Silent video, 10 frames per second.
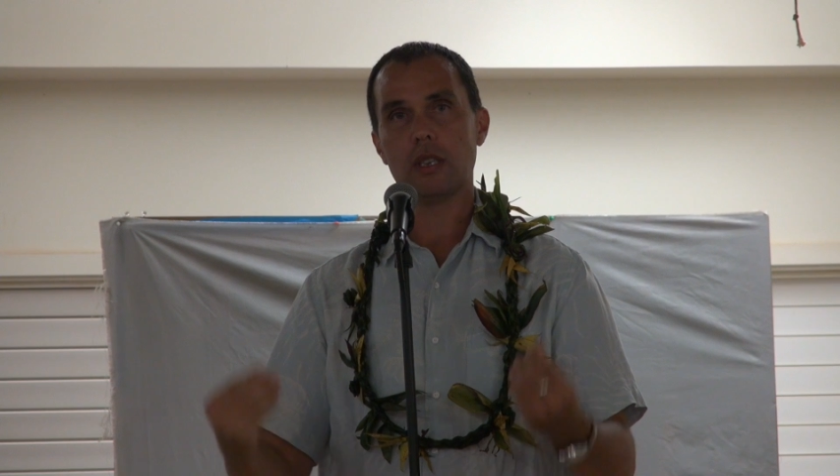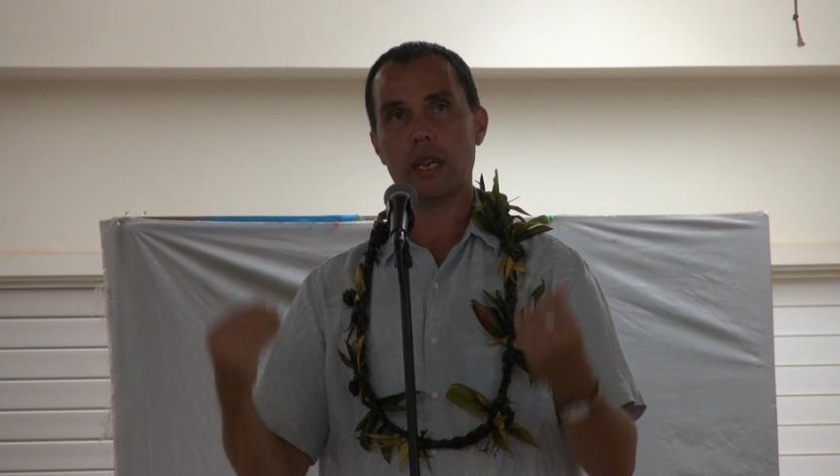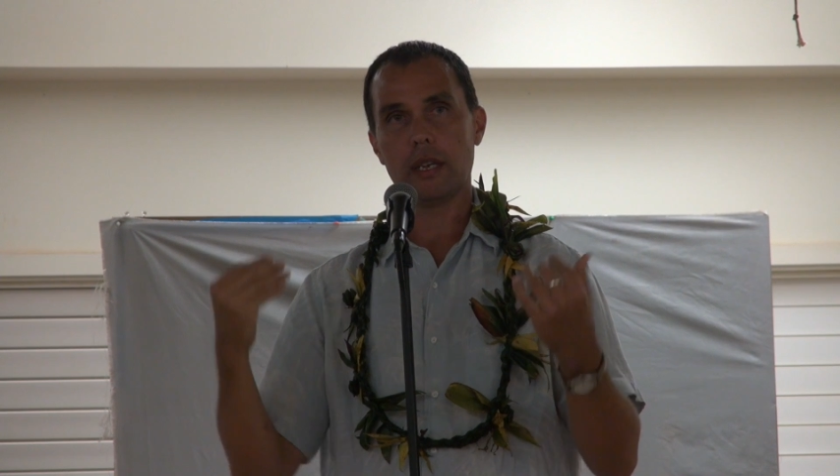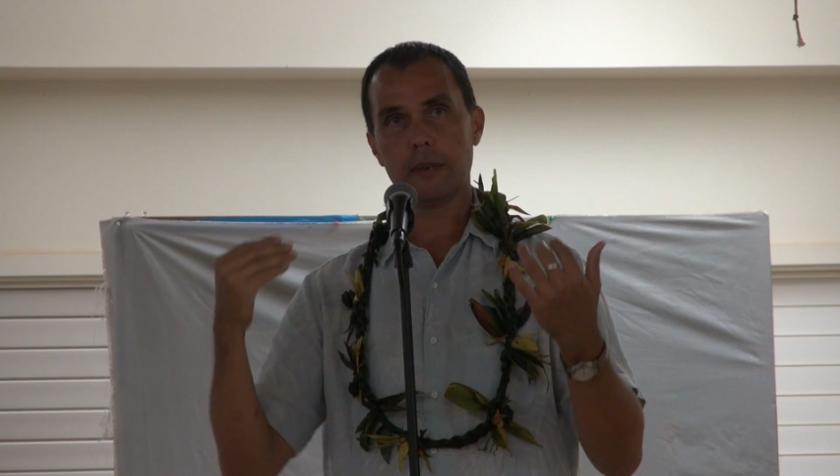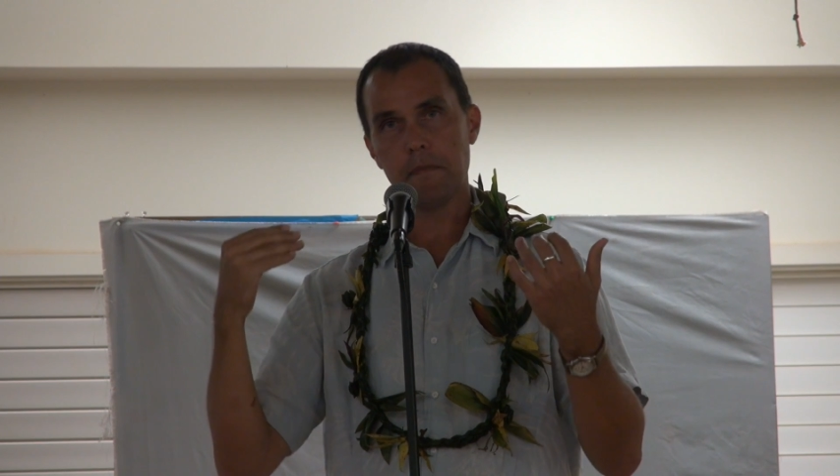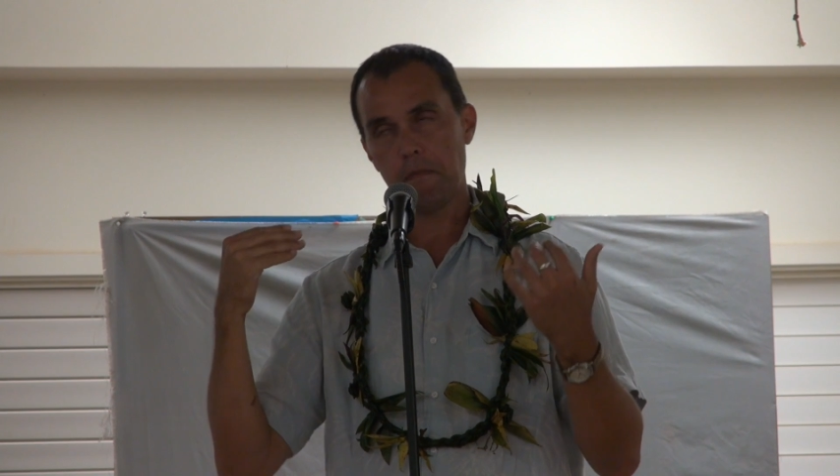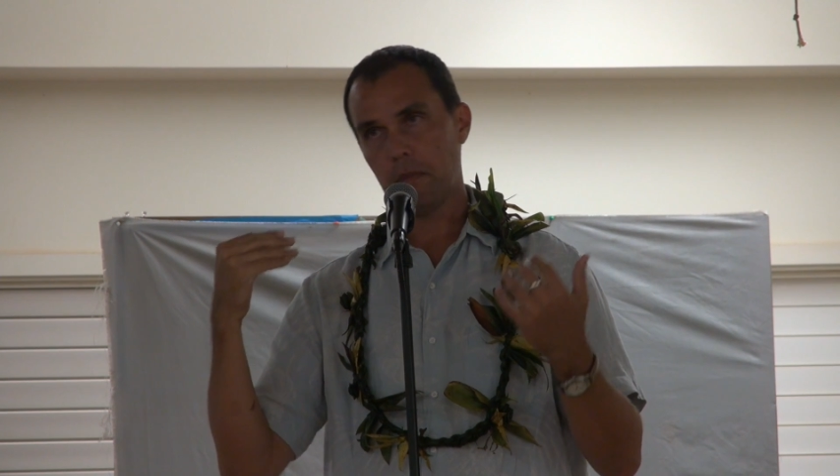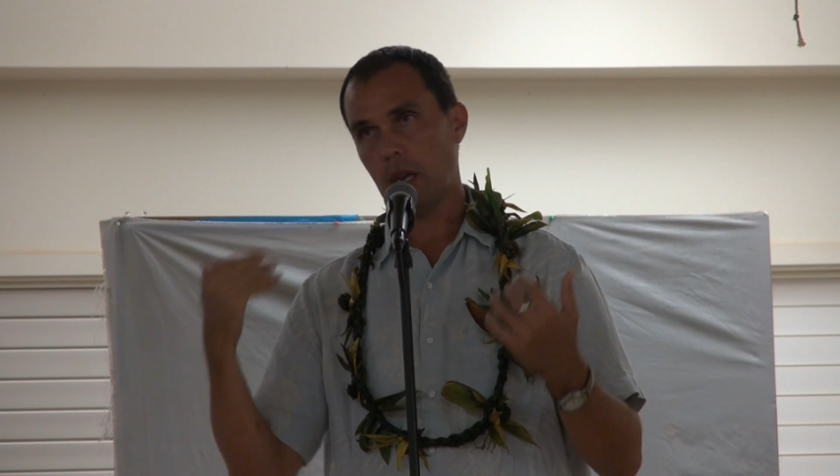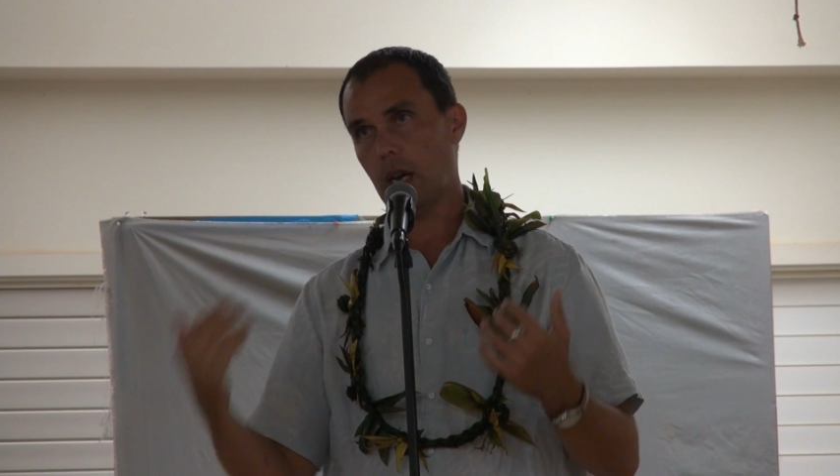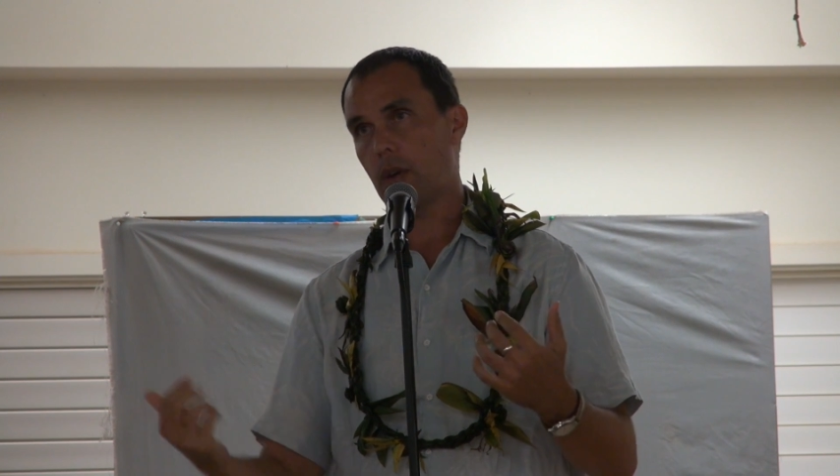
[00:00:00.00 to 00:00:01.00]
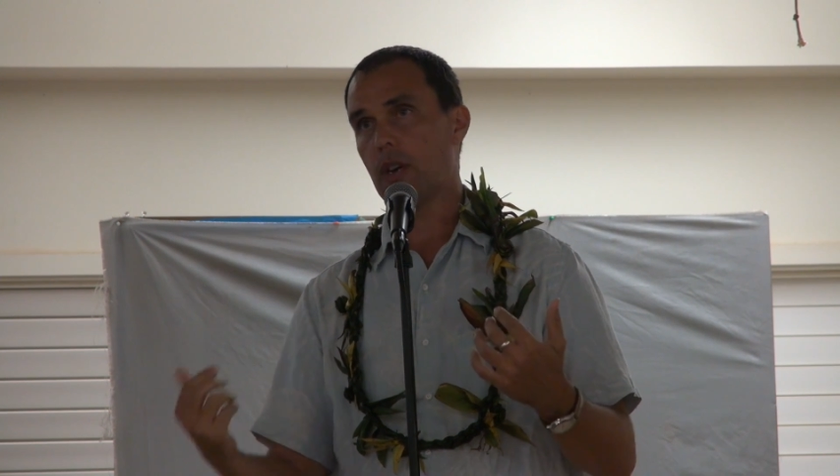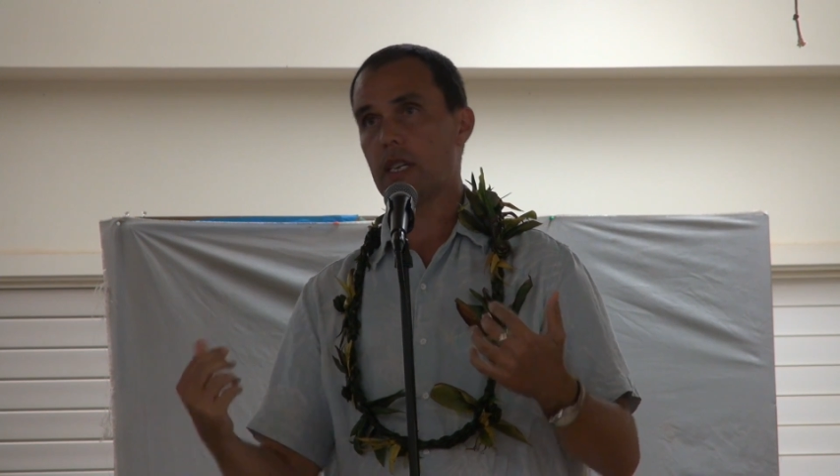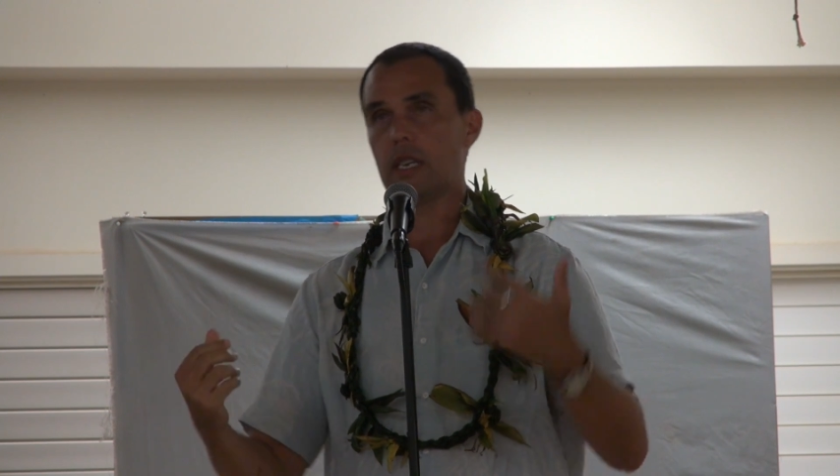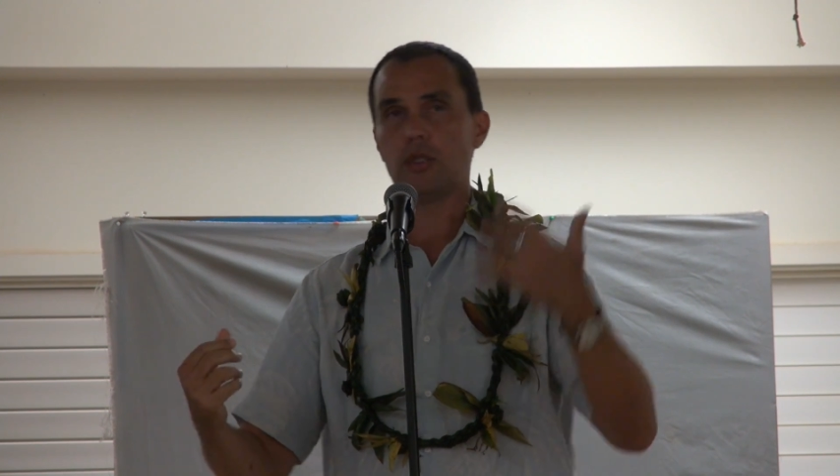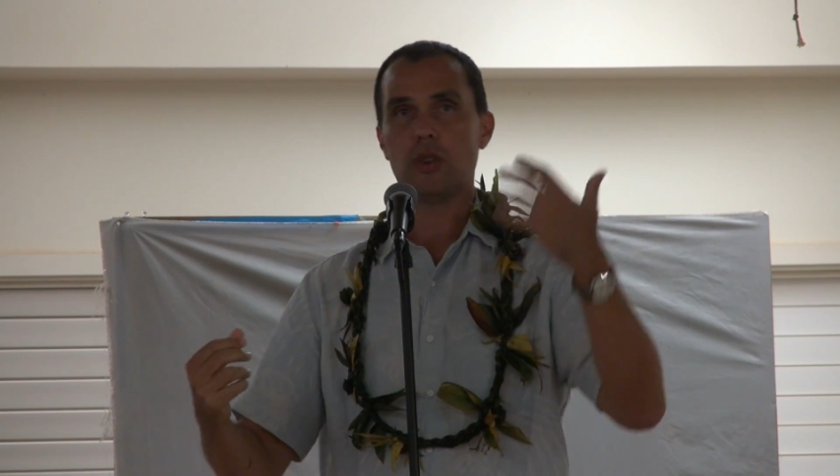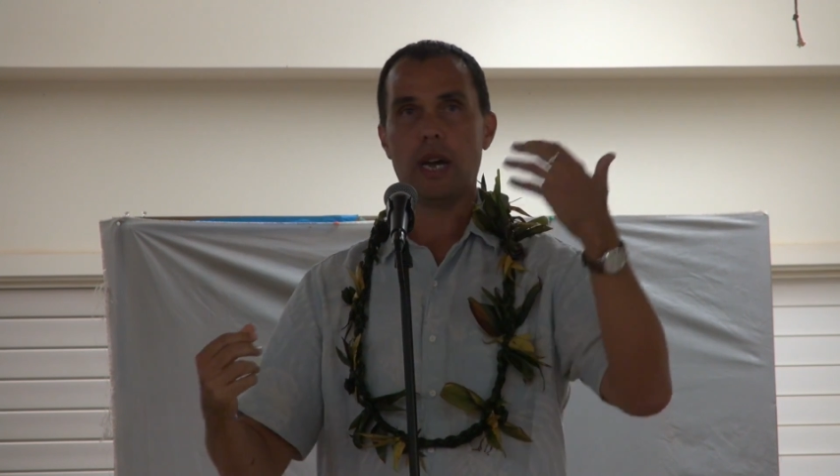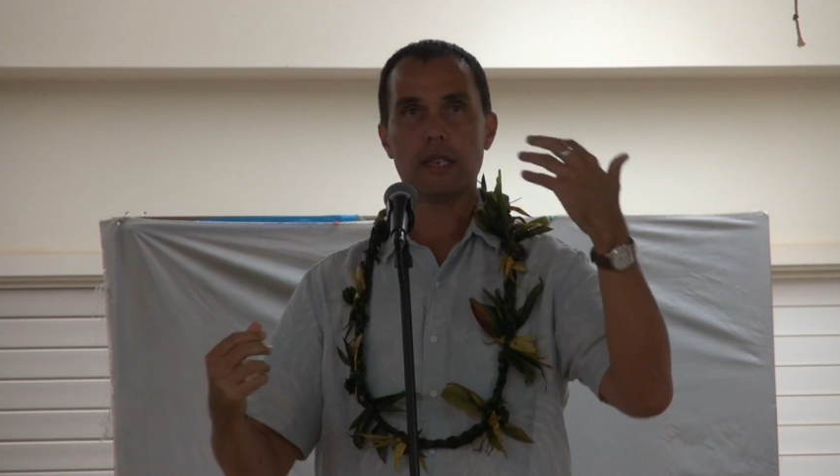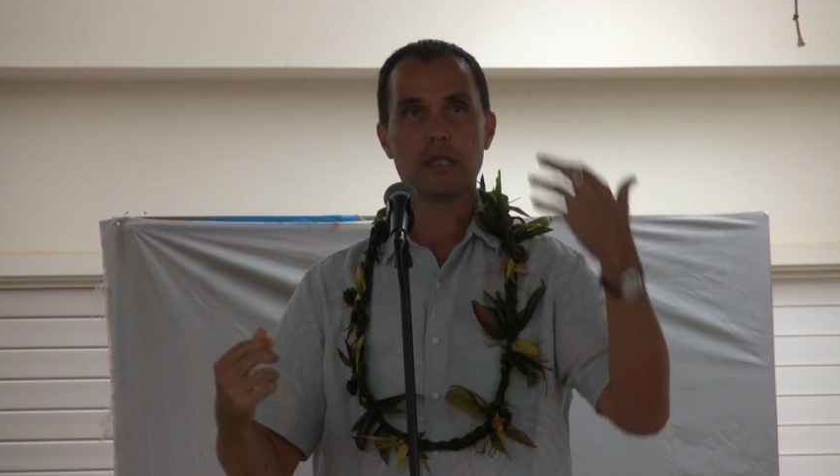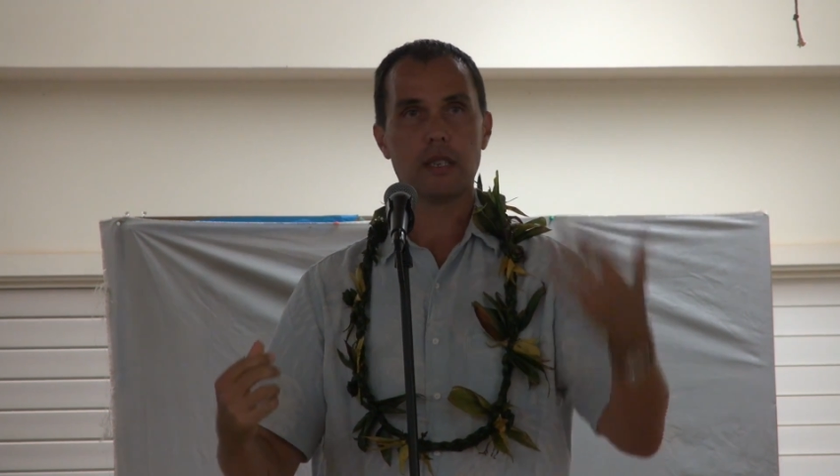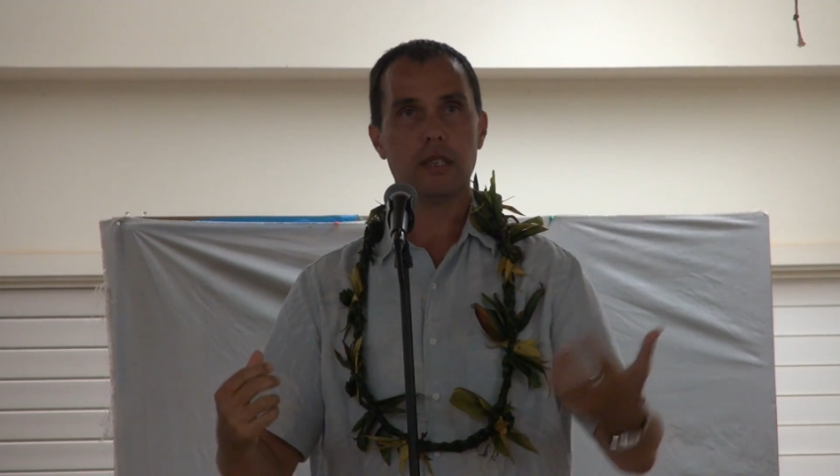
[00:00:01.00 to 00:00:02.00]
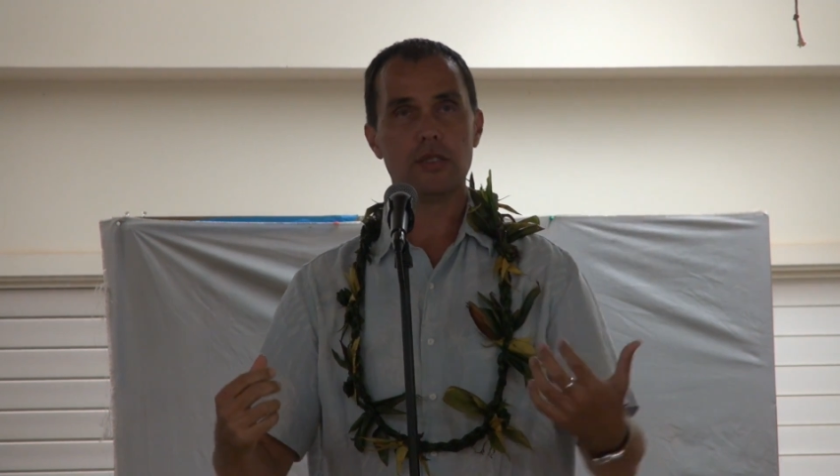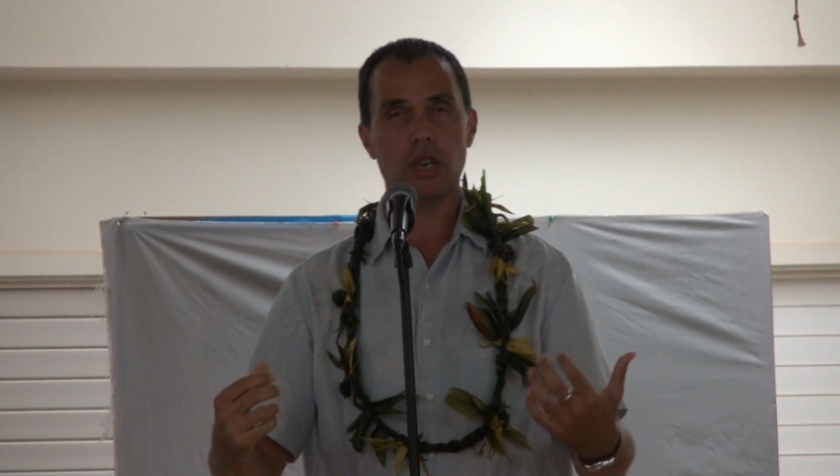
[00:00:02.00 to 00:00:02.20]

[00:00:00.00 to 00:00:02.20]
like Haunaniki Trask,